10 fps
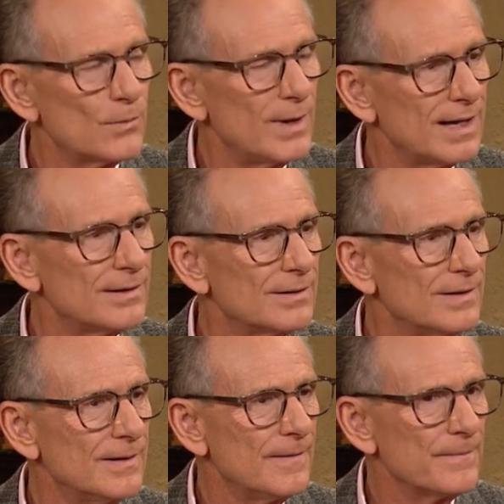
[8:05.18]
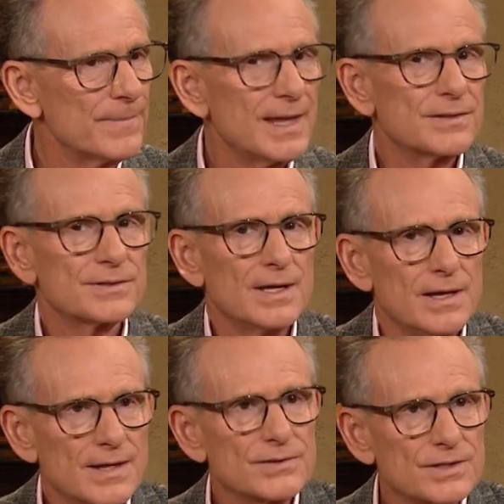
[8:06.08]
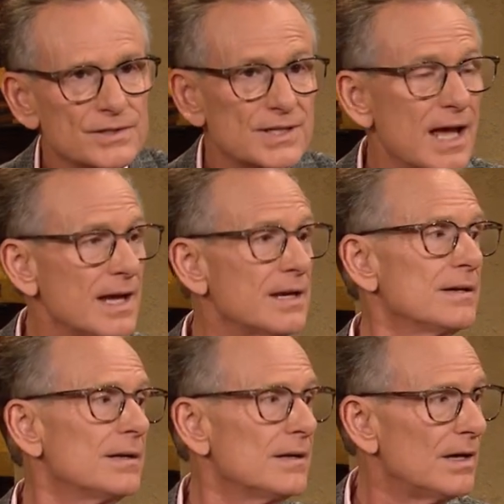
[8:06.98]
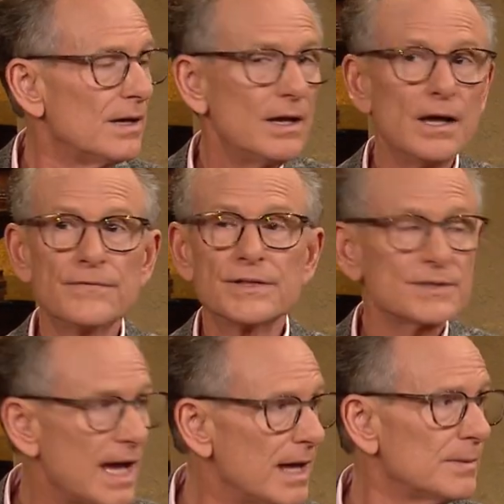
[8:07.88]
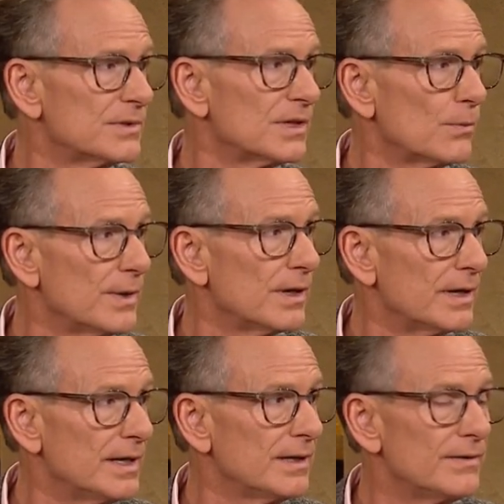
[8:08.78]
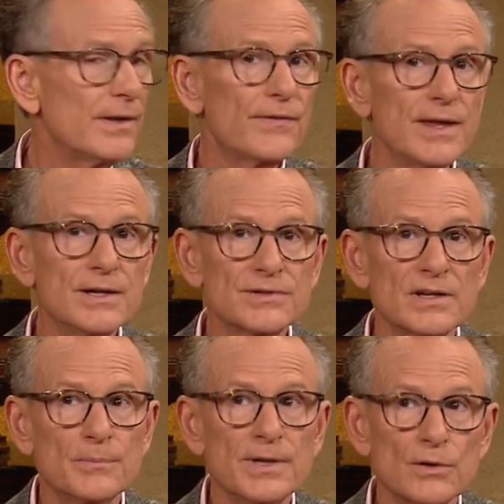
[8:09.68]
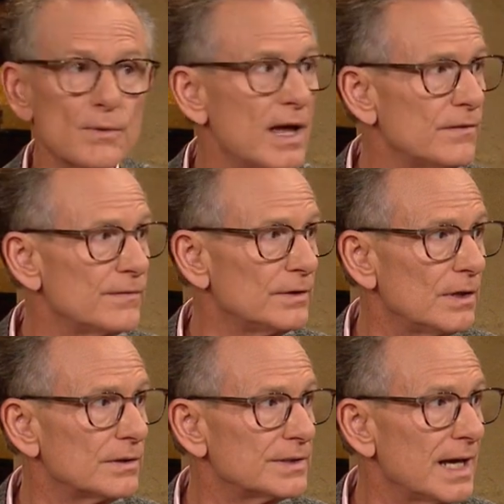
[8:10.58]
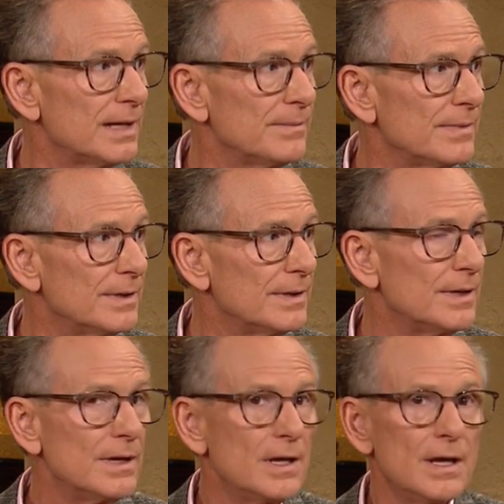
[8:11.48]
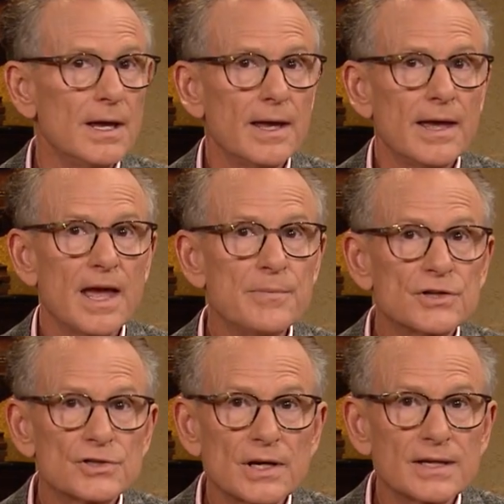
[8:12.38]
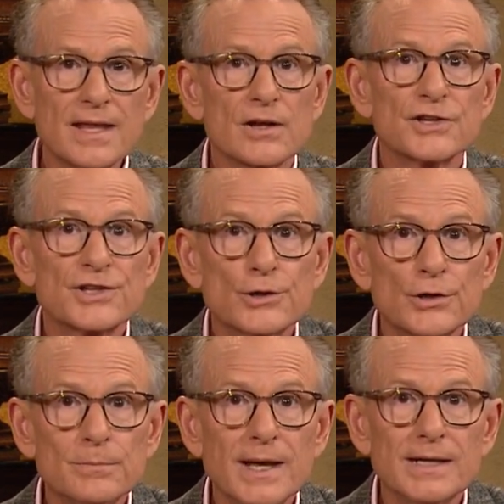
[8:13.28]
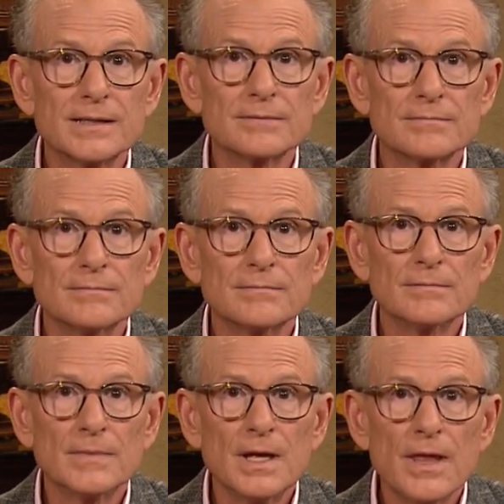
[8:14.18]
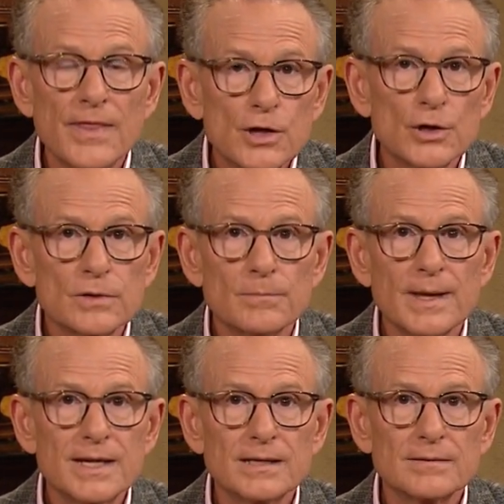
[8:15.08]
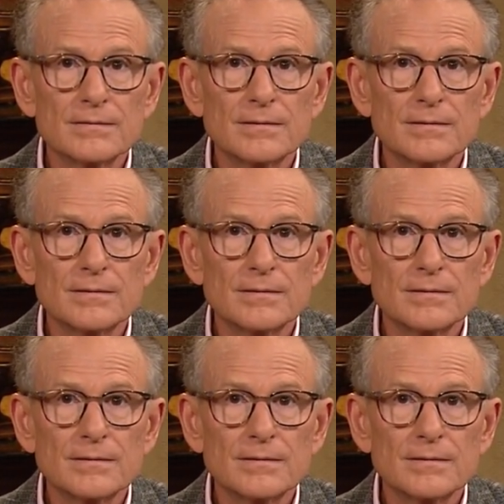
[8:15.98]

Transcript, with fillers: like, wow, that's, that's a sign of the times that we are in, that things that have been around for a long time have been shutting down because they couldn't make it. They couldn't make it.